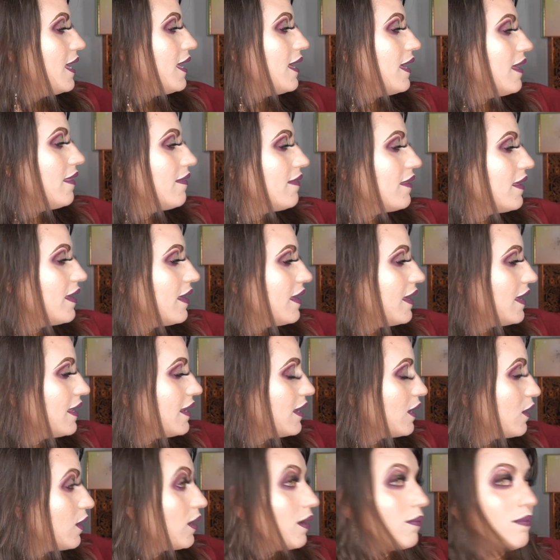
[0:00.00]
and then
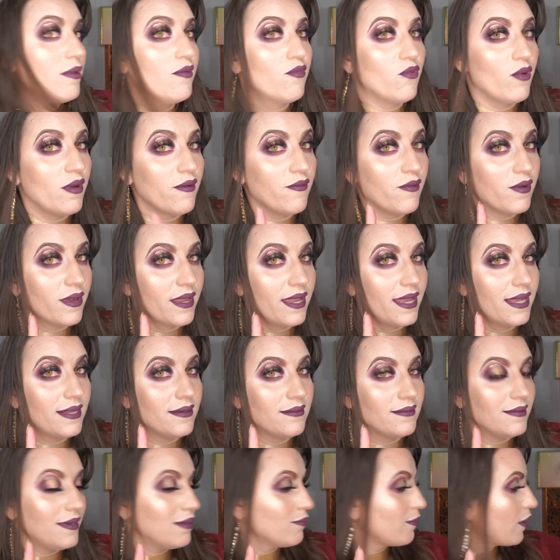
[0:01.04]
before I forget,
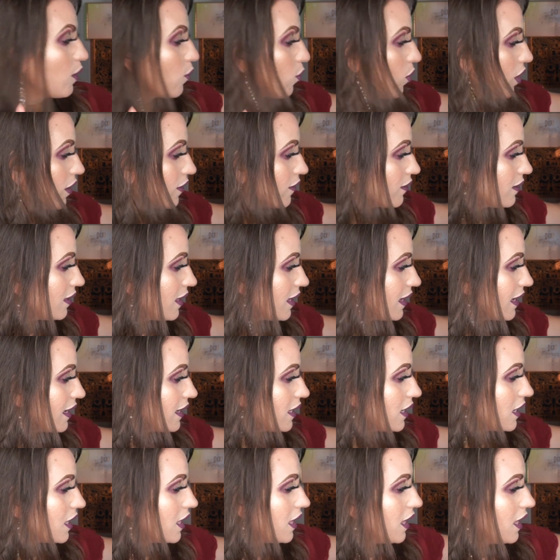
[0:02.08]
in my waterline